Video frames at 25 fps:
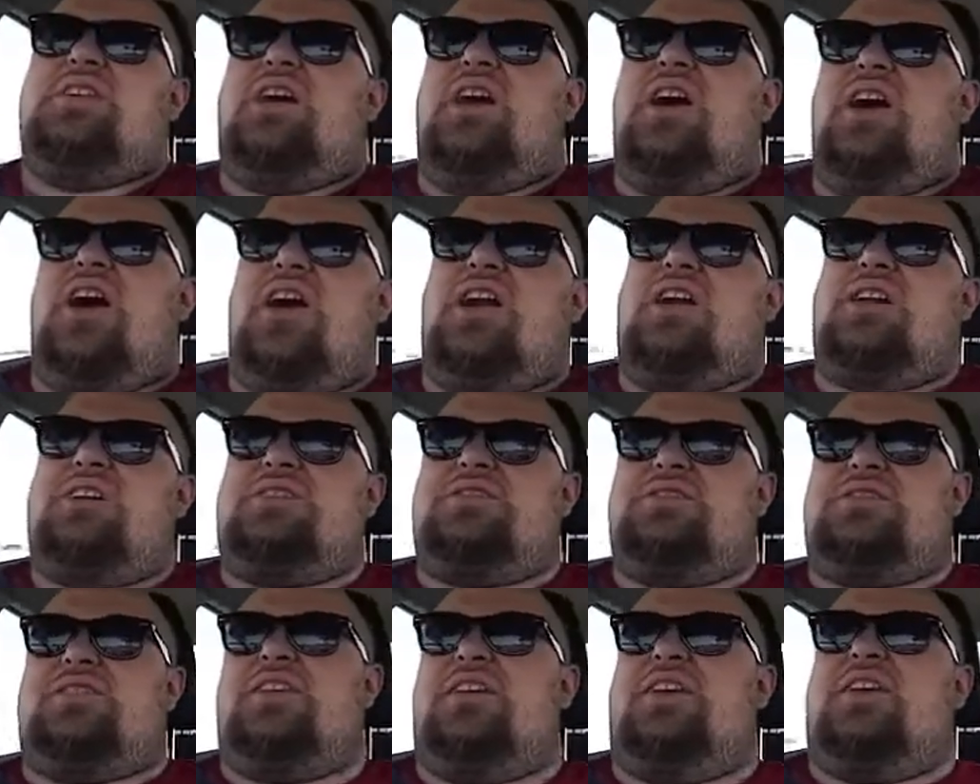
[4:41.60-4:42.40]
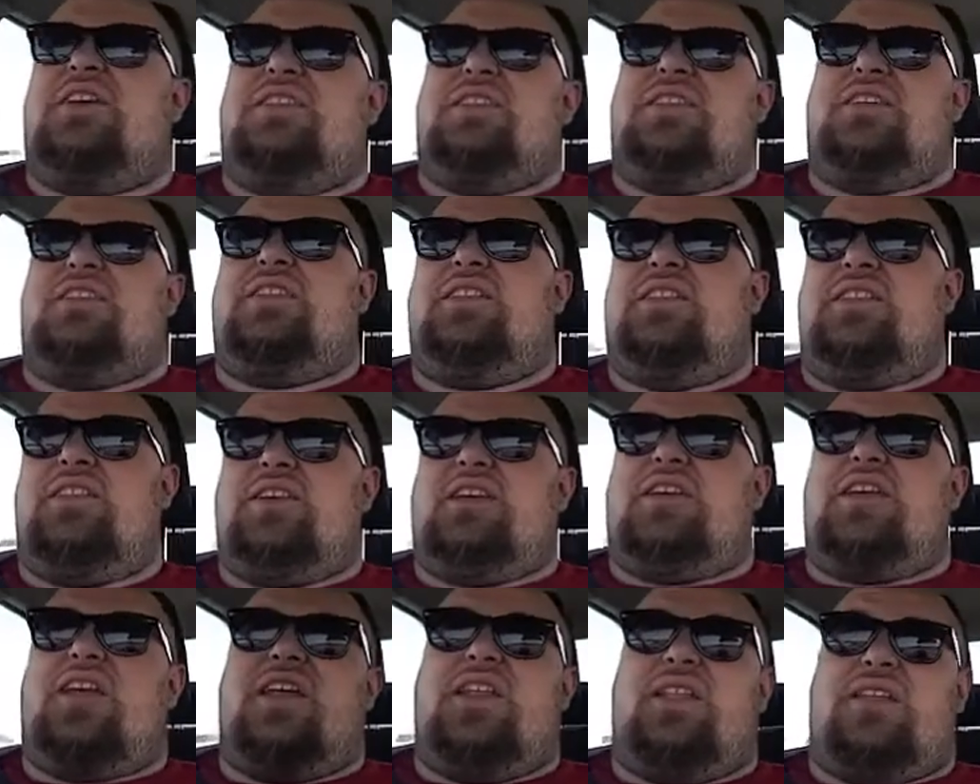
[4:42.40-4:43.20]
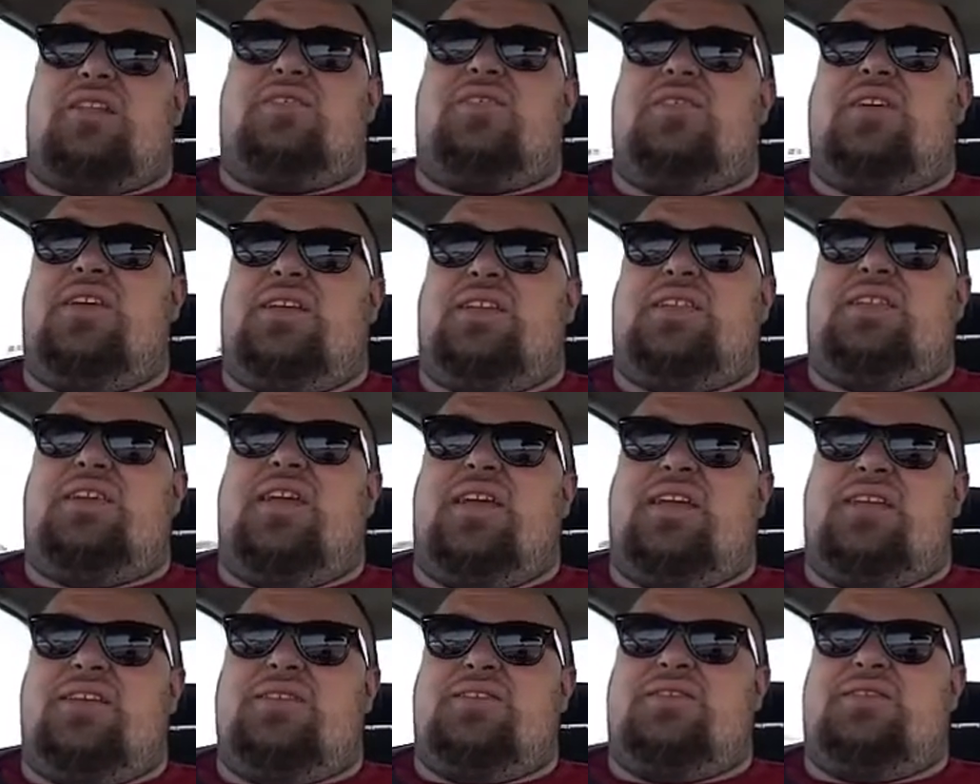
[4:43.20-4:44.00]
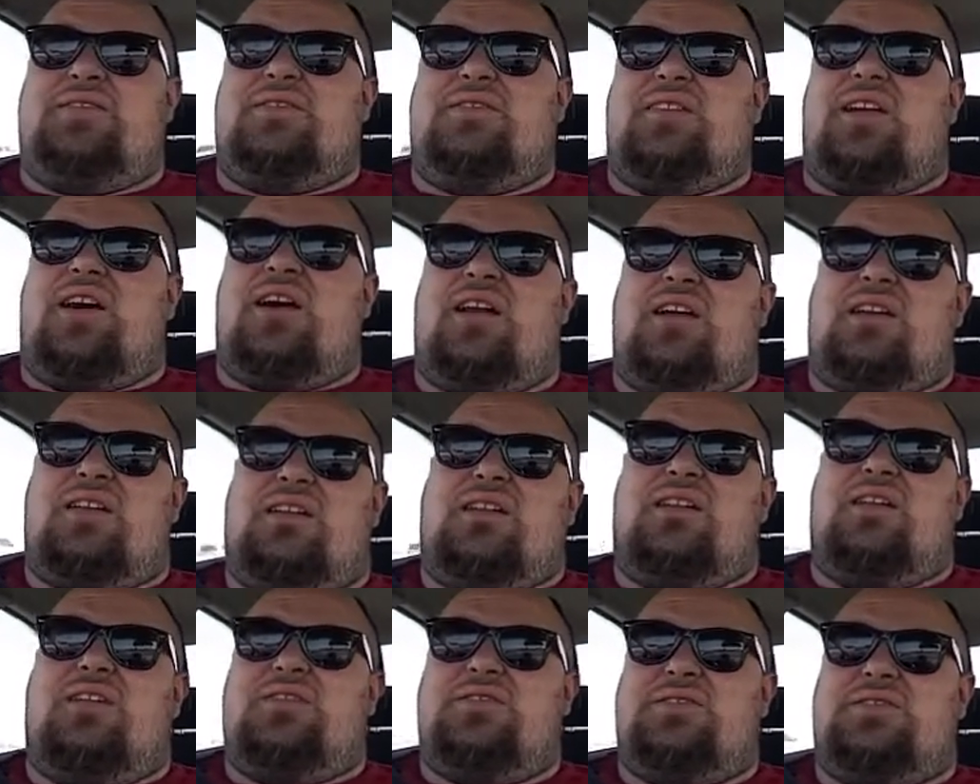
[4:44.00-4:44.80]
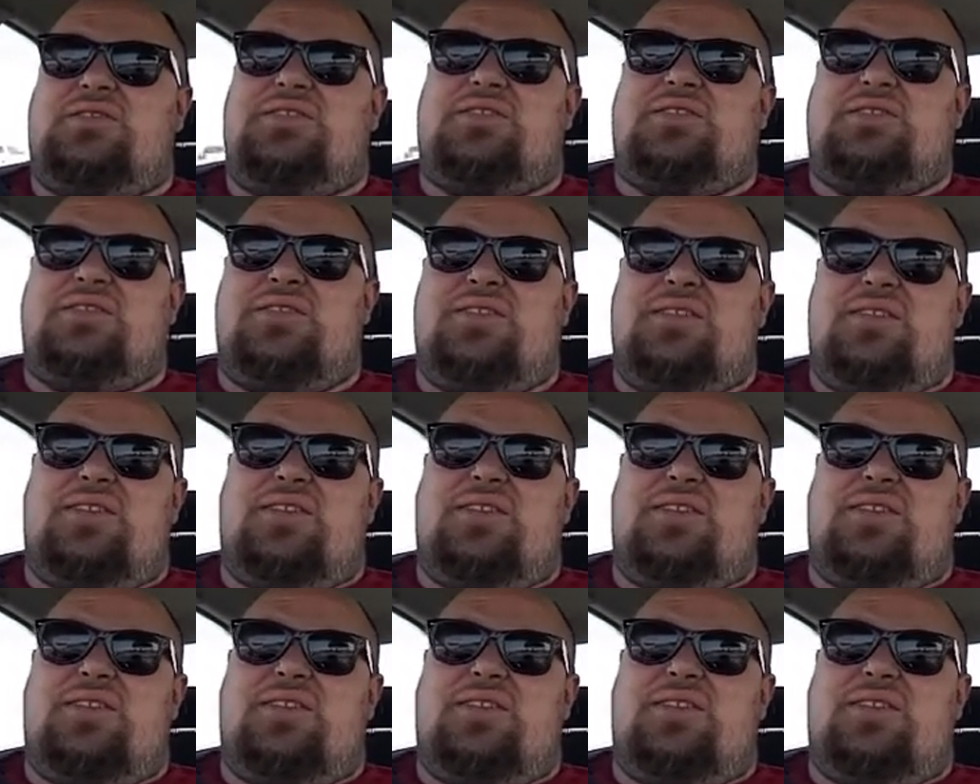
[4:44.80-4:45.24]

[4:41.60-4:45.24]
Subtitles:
Honestly, I need to look at 3 things a lot closer.